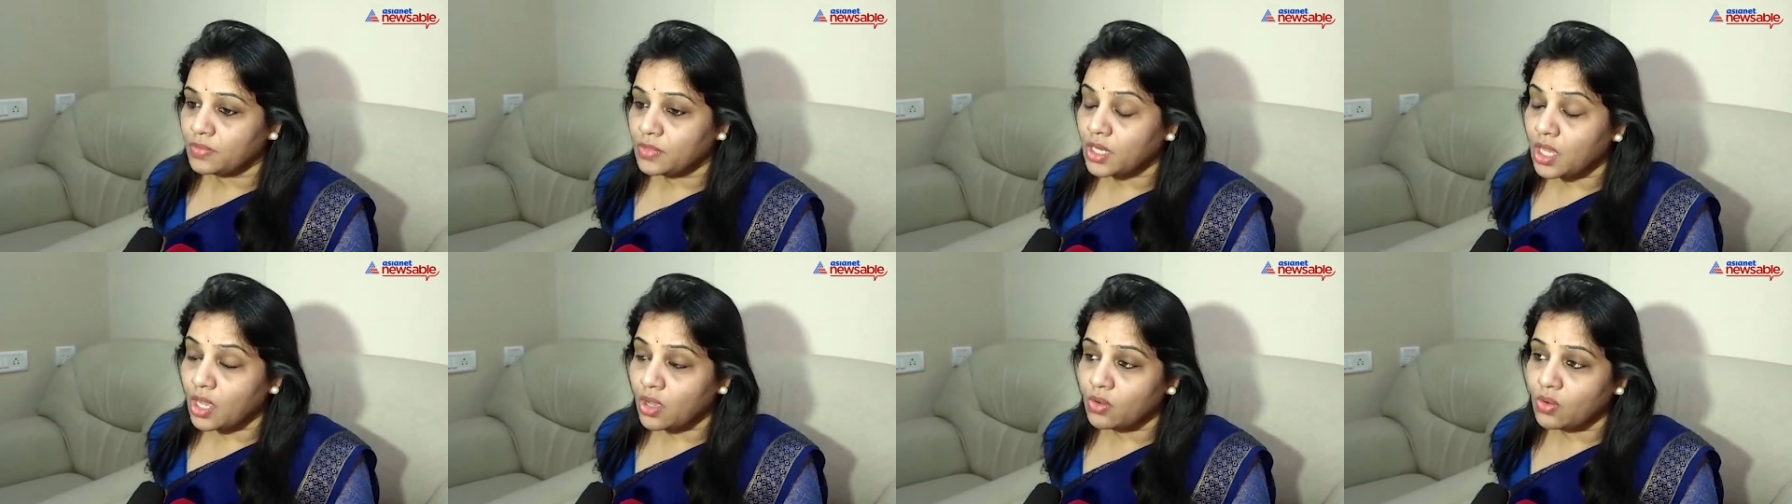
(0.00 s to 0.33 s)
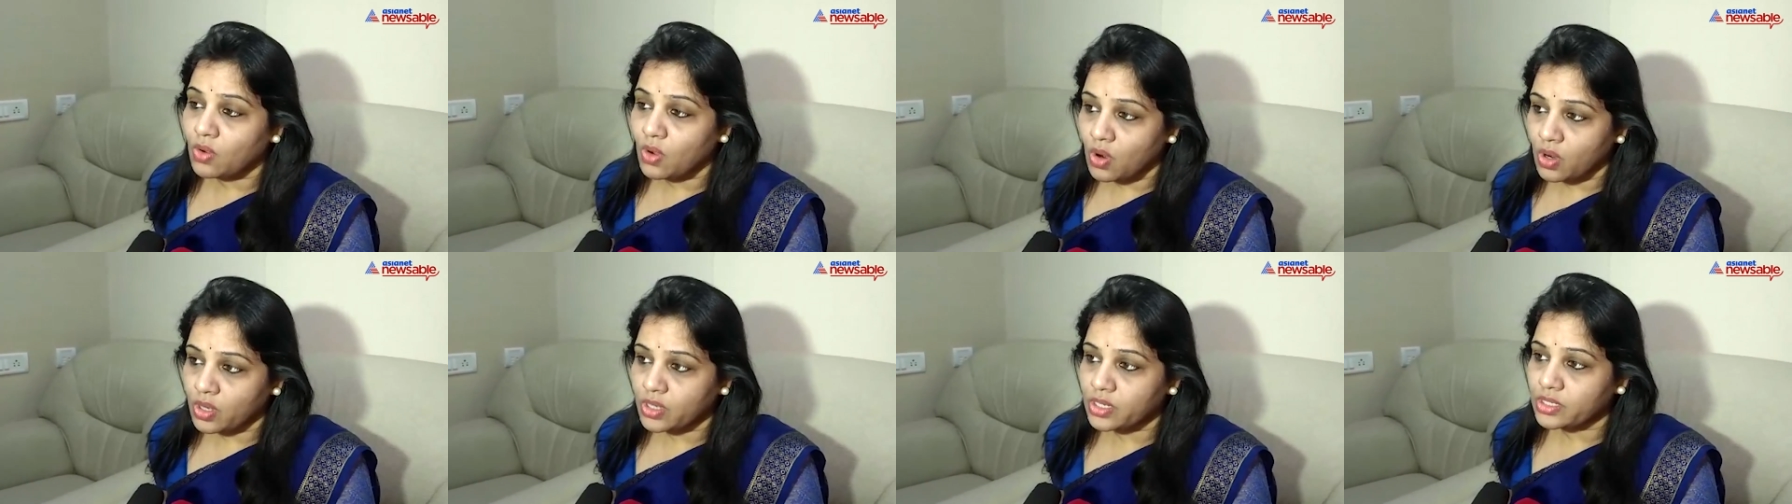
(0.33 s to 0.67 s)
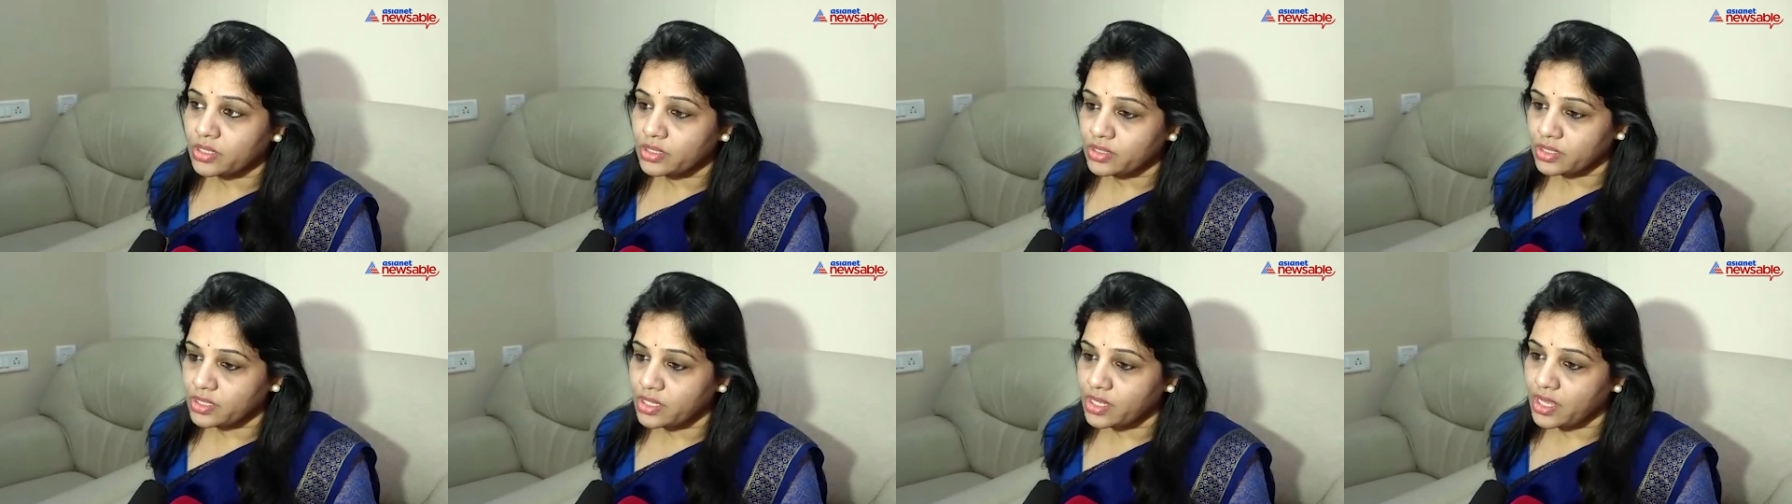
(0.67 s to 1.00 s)
now
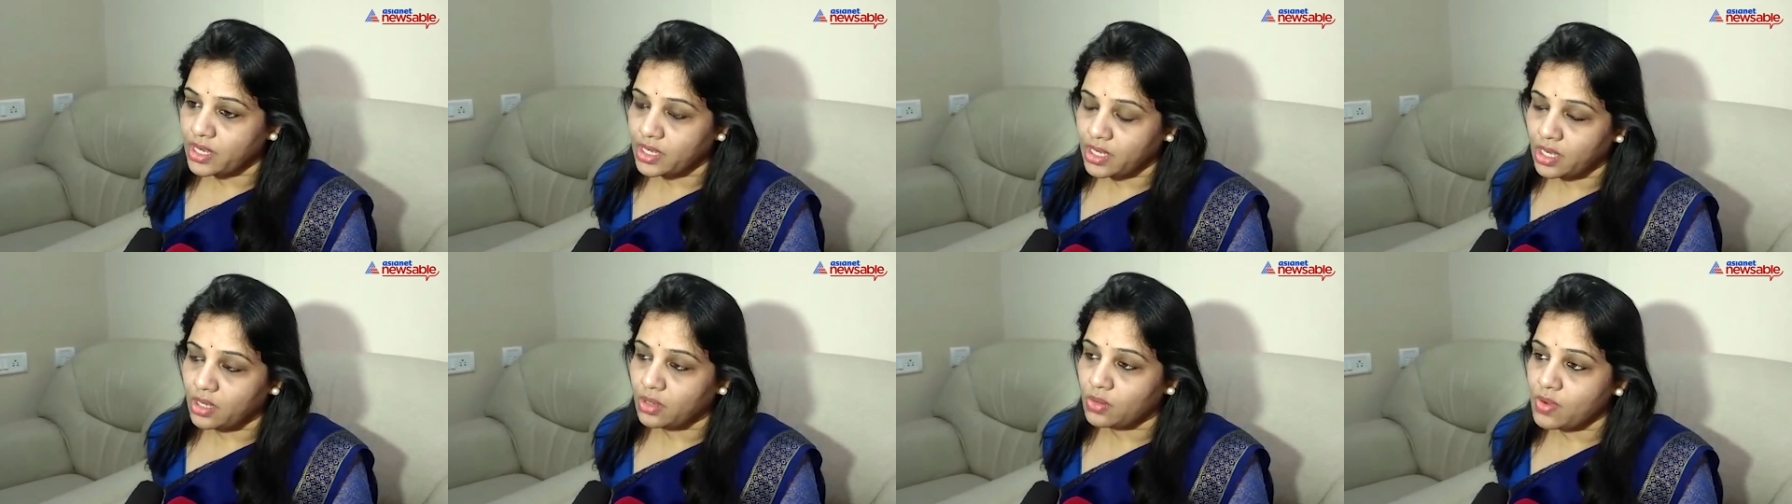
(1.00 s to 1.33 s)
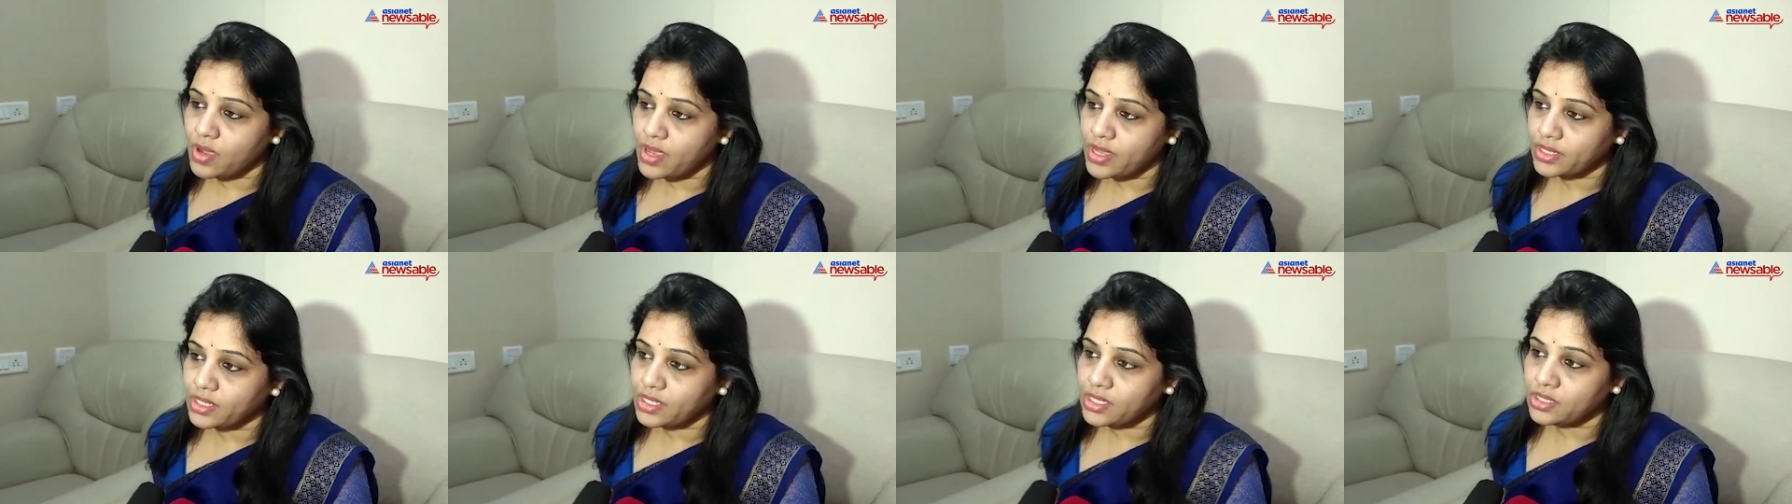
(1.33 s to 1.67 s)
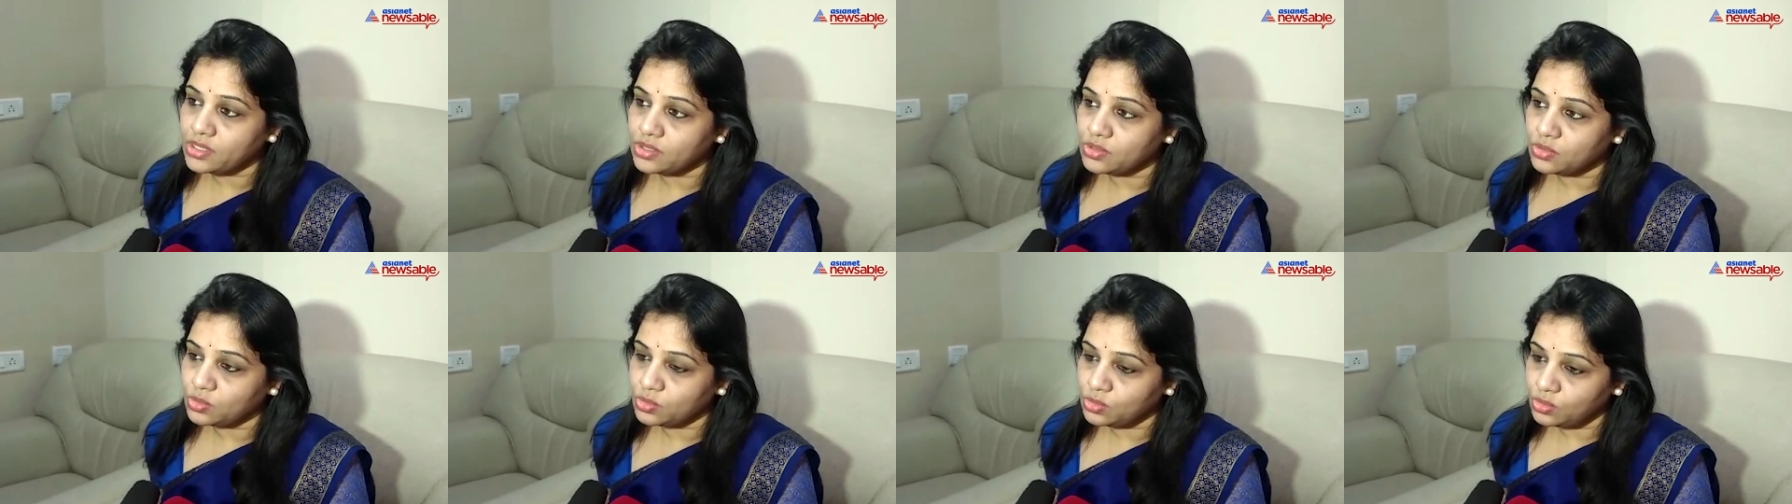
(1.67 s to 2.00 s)
ordered an inquiry
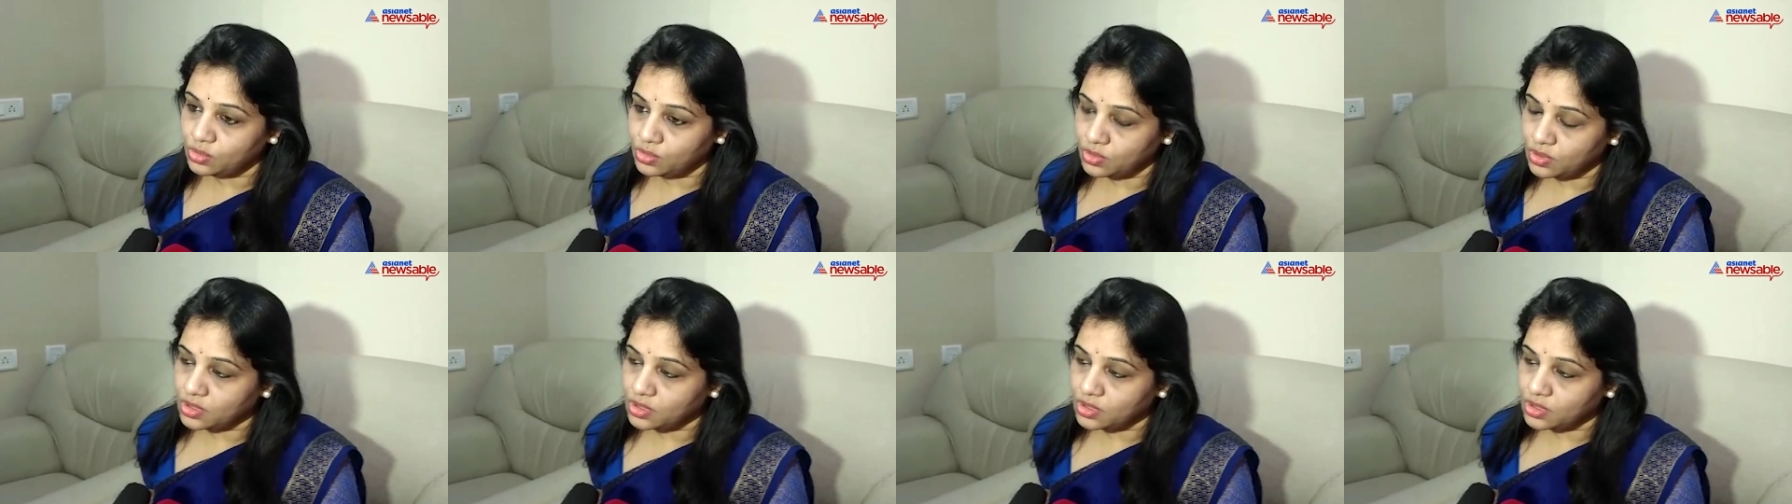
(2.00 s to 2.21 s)
into